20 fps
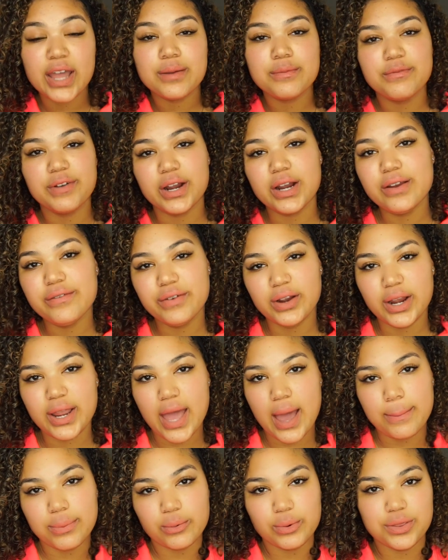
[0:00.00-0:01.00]
am very
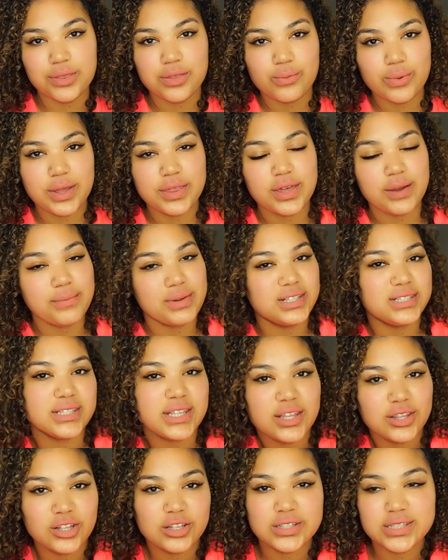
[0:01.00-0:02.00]
happy with the way that my
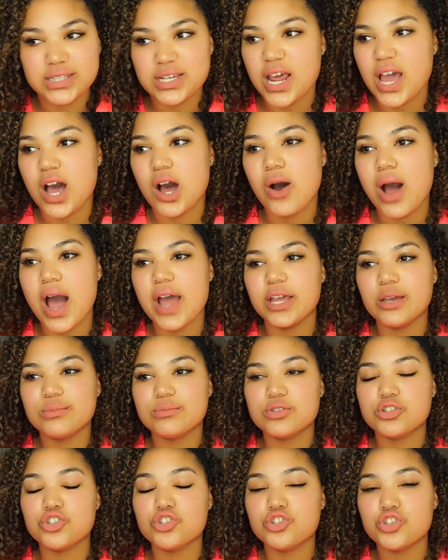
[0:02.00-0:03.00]
skin looks now. I
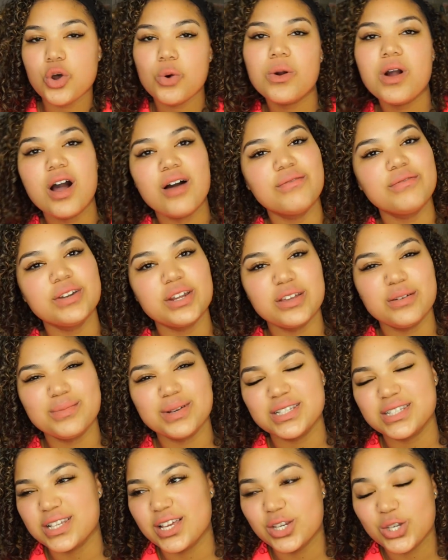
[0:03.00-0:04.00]
am so confident in
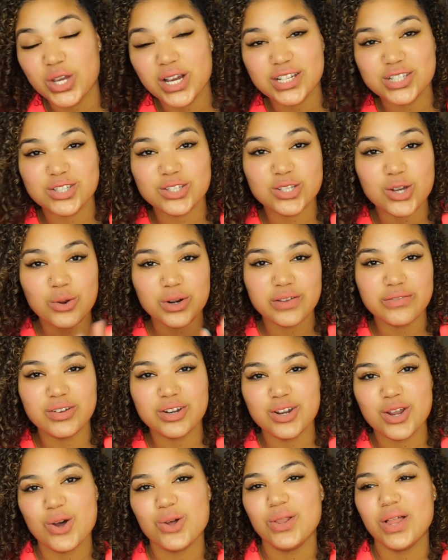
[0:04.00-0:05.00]
my skin. You guys don't
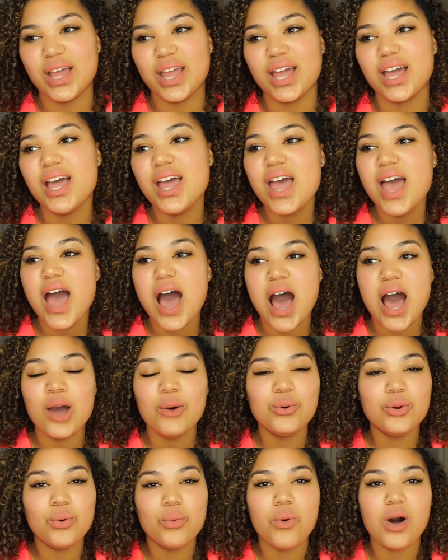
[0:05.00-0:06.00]
even know. Like, I
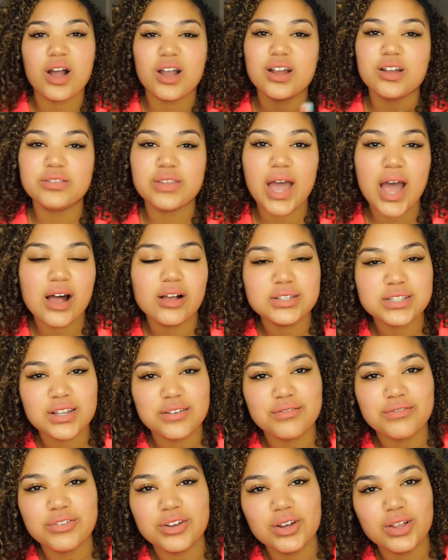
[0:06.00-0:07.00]
will walk out the house
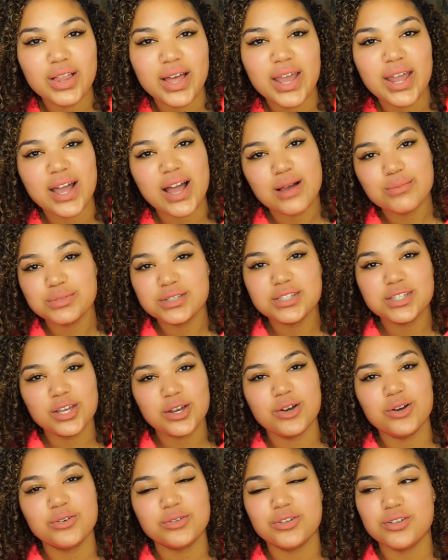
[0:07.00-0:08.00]
and feel like I'm
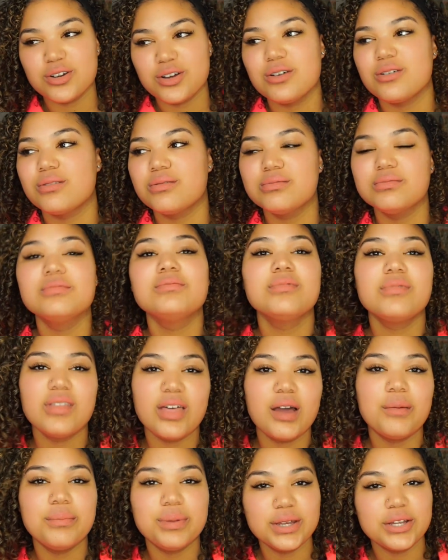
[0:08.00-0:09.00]
still, you know,
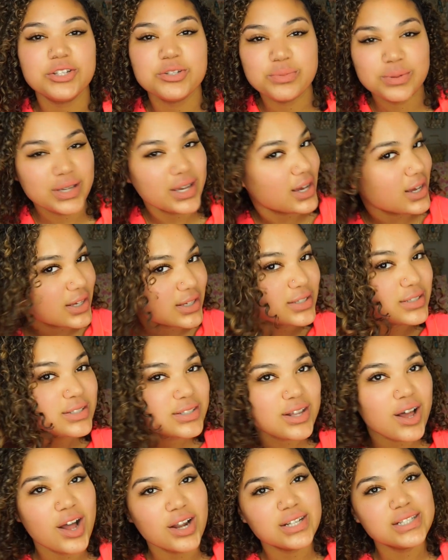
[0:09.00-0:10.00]
that bitch,
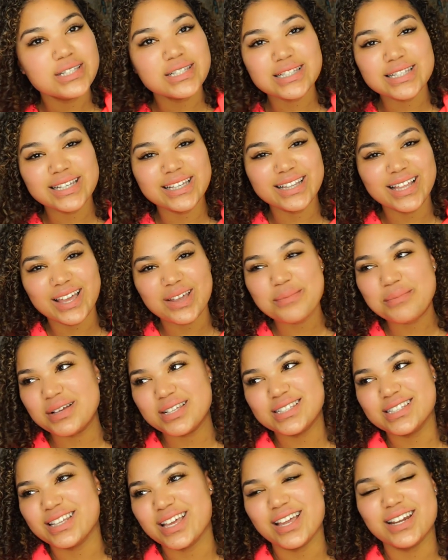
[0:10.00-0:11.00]
because honestly, like,
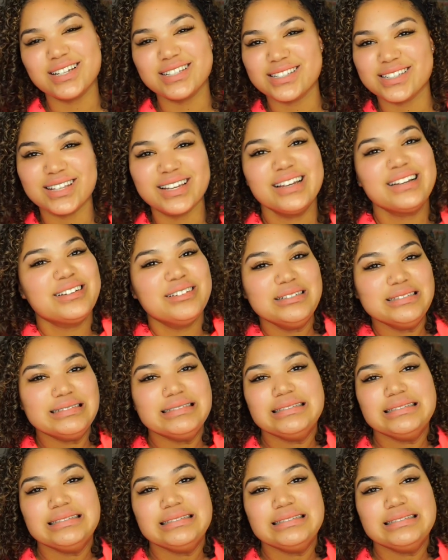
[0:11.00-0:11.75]
my skin is like,